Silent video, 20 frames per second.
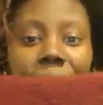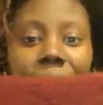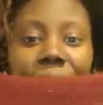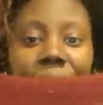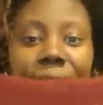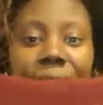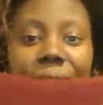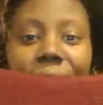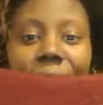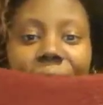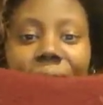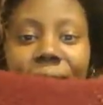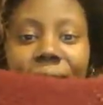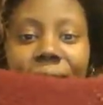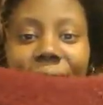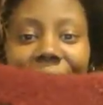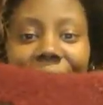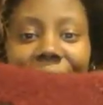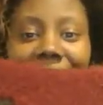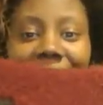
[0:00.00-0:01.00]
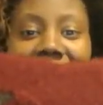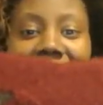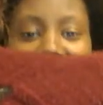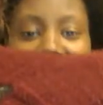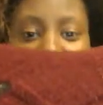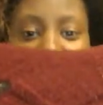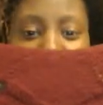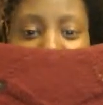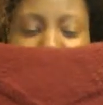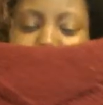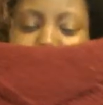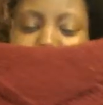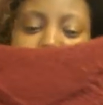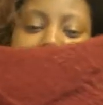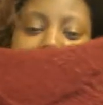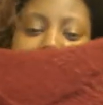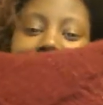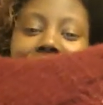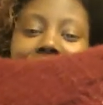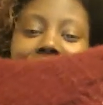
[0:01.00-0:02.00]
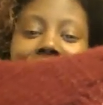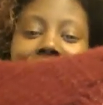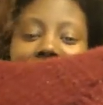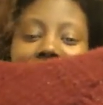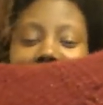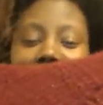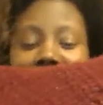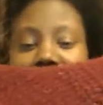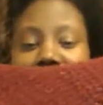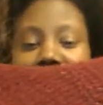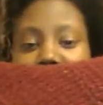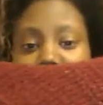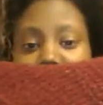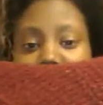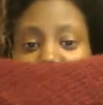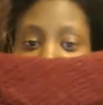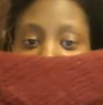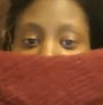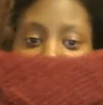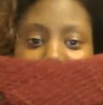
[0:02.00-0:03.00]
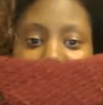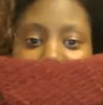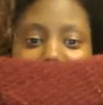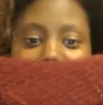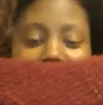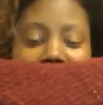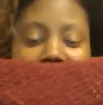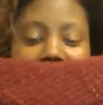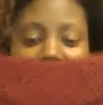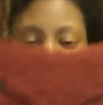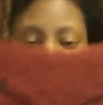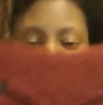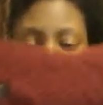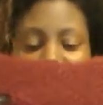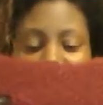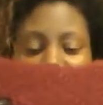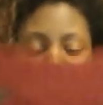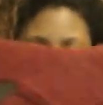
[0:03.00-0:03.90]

and a cowl and a wrap. It's just a